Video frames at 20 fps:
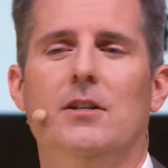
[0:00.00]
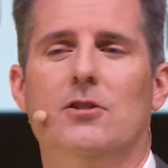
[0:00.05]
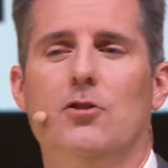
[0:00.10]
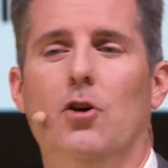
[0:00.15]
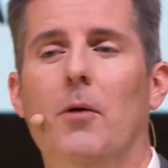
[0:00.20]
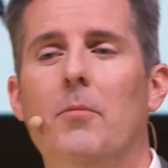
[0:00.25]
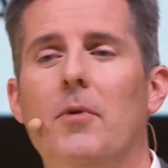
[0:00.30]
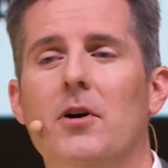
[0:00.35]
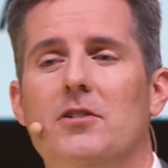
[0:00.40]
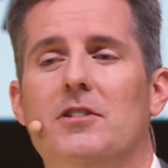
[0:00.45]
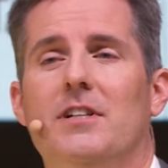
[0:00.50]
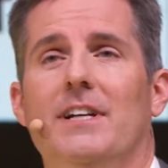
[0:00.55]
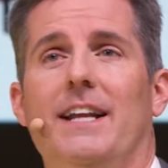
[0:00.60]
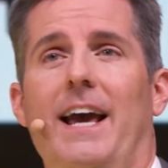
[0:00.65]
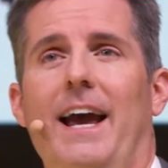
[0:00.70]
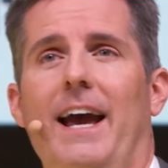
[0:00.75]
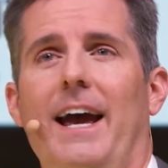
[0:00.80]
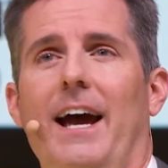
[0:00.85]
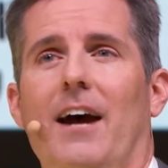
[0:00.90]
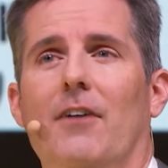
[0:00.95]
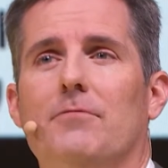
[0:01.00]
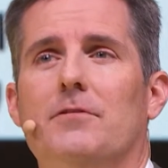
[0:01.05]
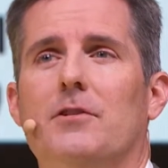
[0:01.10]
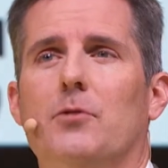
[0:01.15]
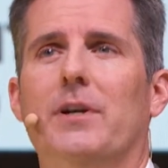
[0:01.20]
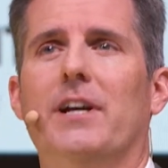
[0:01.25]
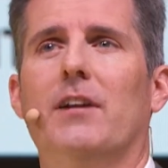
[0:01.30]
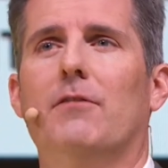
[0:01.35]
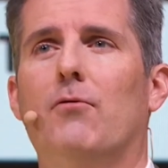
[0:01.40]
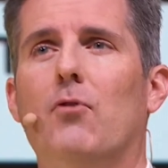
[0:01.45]
So almost in half.
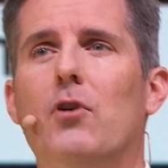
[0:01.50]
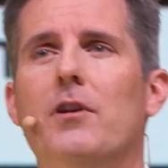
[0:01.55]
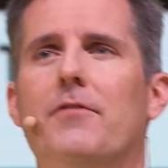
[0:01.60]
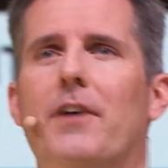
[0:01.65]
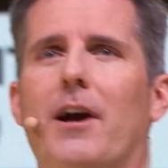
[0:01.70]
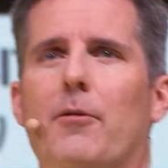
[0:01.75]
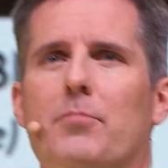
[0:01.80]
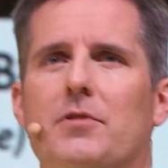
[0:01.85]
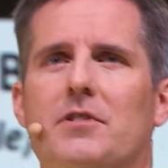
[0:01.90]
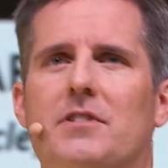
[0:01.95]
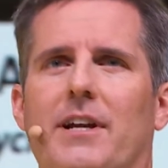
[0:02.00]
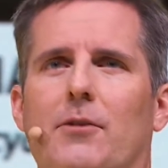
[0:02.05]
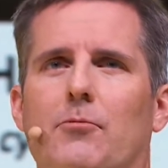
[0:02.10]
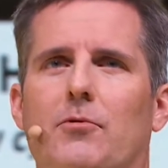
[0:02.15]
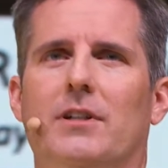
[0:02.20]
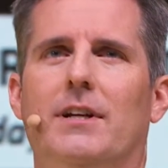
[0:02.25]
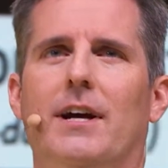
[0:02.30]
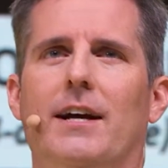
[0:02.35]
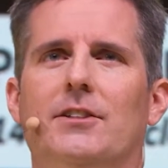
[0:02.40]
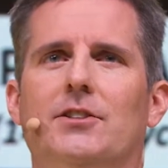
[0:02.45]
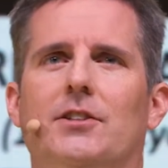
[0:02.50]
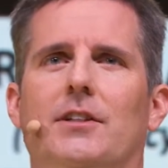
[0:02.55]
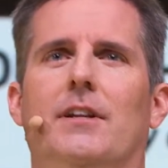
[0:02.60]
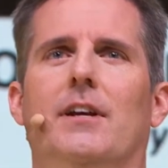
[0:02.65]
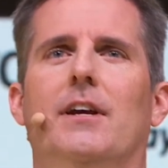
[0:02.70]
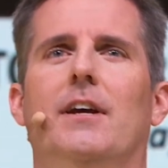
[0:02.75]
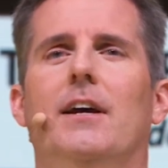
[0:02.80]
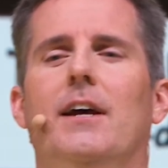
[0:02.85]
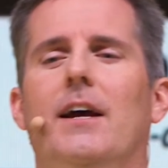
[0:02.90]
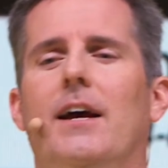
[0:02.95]
So we get a 45% reduction.
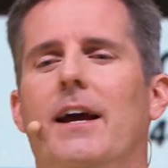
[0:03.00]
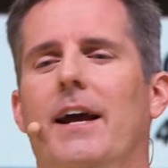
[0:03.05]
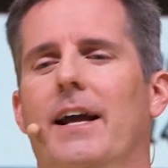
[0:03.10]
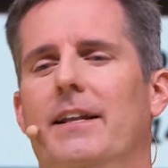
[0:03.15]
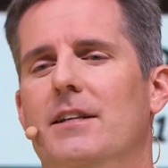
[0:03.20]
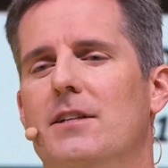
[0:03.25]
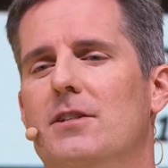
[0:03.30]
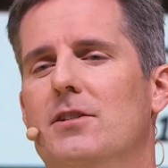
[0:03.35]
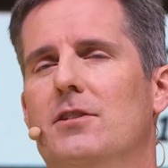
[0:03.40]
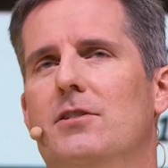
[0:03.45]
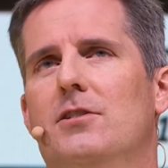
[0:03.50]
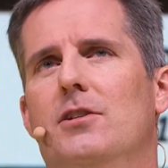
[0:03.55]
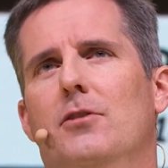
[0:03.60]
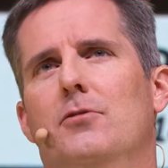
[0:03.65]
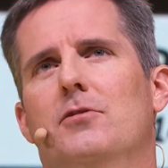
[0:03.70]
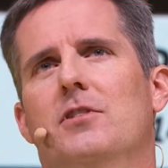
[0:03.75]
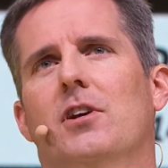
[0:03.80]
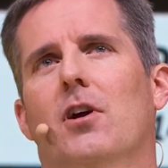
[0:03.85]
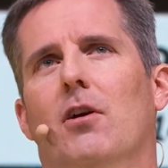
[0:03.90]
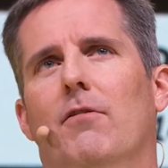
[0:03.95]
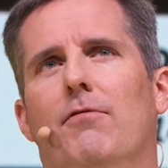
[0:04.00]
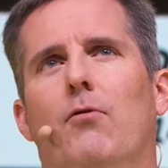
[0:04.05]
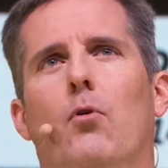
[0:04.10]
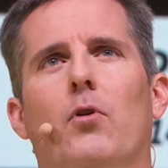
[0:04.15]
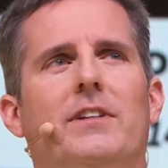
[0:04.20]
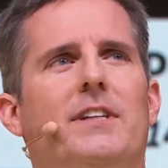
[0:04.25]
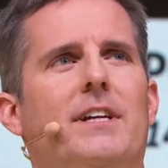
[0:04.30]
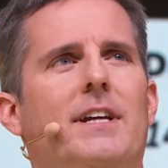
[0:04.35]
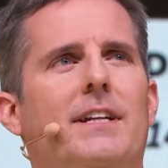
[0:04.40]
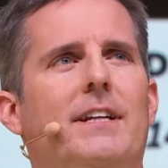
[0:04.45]
And this is using our
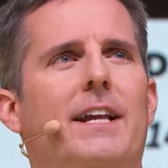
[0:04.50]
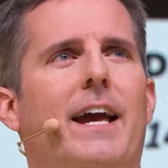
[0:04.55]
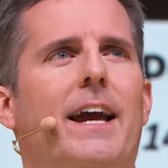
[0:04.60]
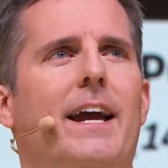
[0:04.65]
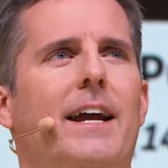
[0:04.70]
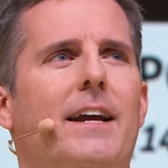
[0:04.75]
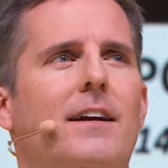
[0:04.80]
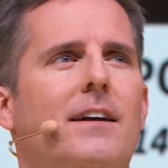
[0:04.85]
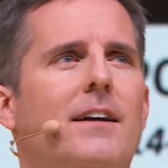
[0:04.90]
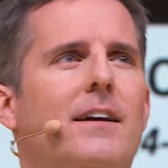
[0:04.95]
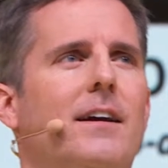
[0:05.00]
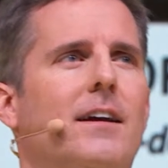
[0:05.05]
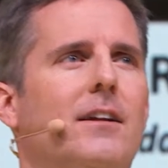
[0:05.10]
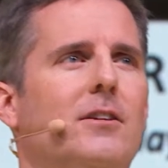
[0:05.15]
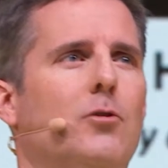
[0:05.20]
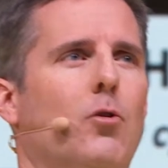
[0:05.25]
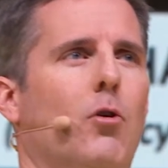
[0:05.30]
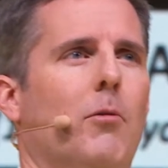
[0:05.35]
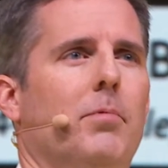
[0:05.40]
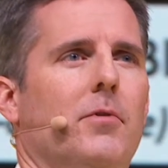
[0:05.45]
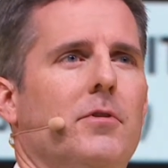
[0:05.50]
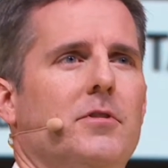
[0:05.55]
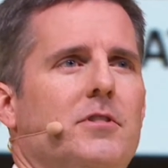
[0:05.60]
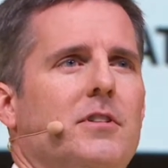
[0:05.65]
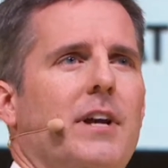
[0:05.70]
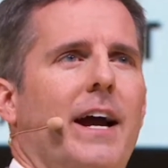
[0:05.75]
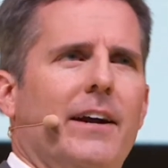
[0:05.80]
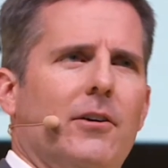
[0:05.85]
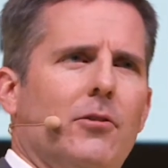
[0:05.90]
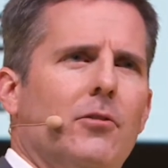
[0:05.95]
14-day torpor
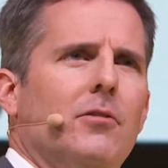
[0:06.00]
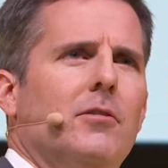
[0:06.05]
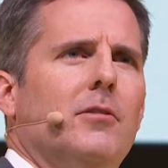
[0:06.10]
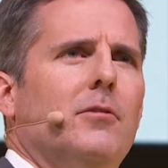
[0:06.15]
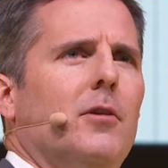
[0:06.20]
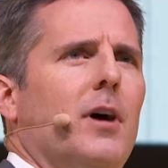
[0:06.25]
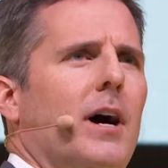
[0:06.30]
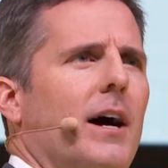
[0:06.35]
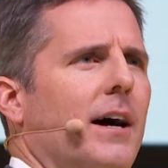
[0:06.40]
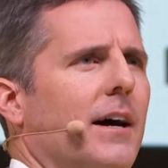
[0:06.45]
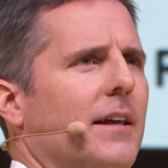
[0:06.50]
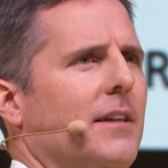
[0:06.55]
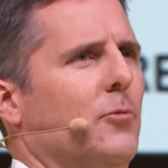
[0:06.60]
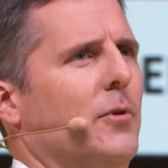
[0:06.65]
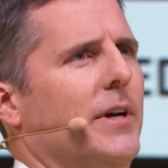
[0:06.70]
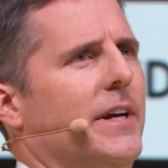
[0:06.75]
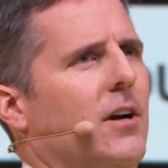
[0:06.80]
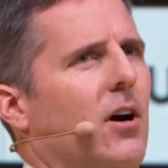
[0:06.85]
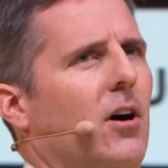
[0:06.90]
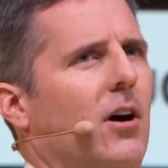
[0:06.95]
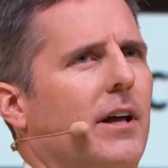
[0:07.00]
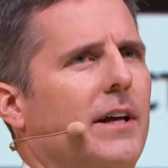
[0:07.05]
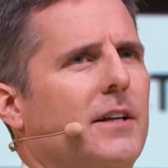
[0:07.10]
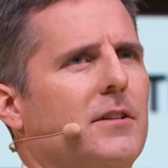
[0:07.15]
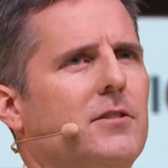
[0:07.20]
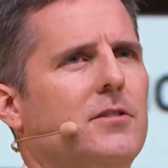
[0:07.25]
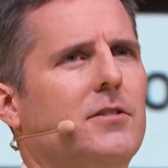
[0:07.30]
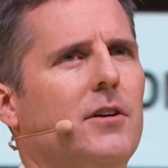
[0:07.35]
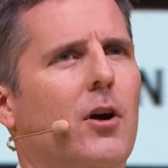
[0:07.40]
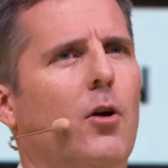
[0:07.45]
cycle uh, that we call
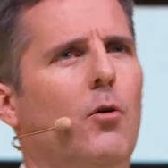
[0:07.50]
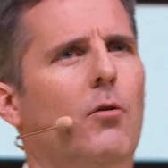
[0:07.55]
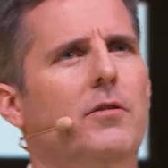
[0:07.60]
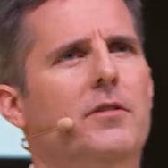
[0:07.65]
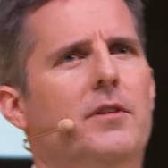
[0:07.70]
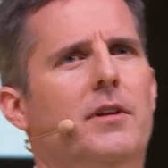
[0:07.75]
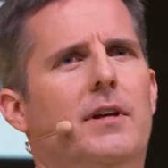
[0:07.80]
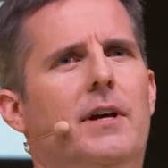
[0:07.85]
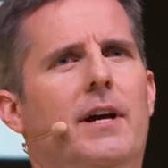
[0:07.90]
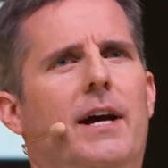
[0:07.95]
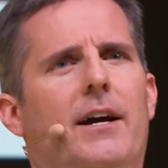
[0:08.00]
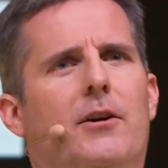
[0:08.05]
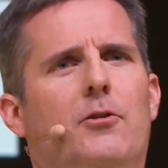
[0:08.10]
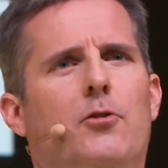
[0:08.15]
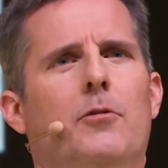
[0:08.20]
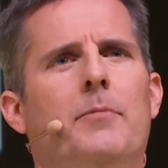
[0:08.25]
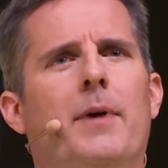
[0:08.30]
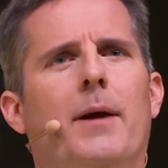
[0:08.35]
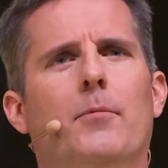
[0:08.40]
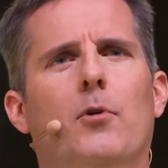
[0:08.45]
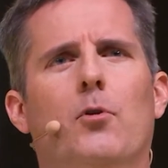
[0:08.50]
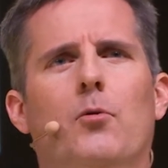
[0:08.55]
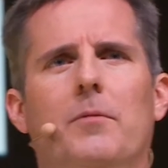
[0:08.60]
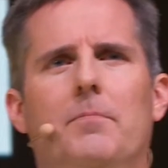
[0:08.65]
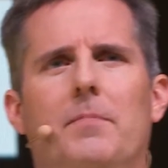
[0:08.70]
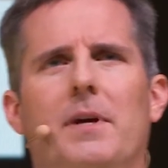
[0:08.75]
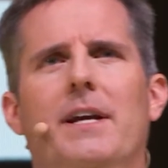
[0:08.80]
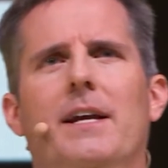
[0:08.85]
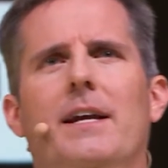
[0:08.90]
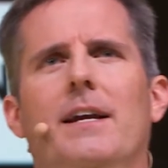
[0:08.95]
it. So a crew member
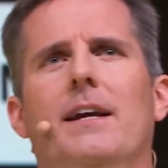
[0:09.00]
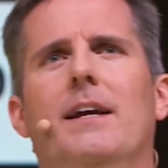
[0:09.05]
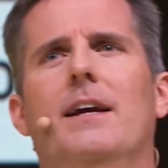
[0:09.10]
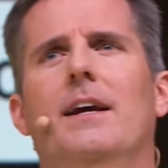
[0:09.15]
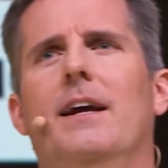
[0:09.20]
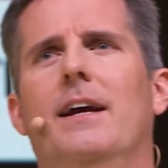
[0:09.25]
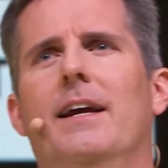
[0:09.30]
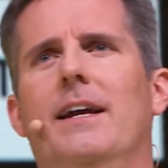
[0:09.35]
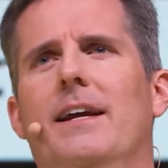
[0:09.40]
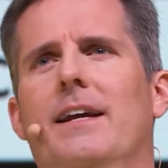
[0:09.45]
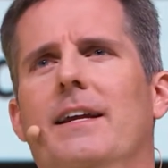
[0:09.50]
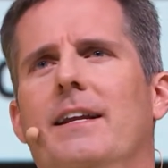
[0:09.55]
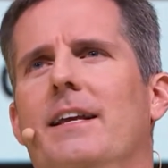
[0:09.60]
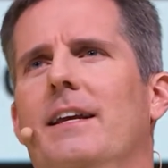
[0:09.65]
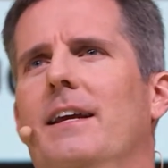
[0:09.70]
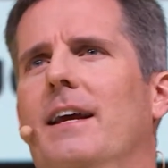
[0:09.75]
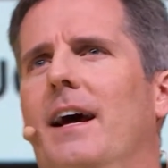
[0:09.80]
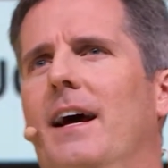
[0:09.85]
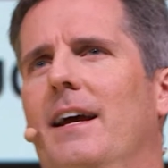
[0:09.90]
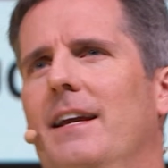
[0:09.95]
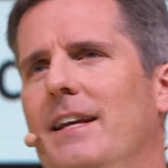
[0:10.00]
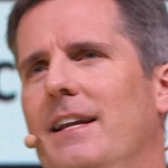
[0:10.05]
would be in, uh,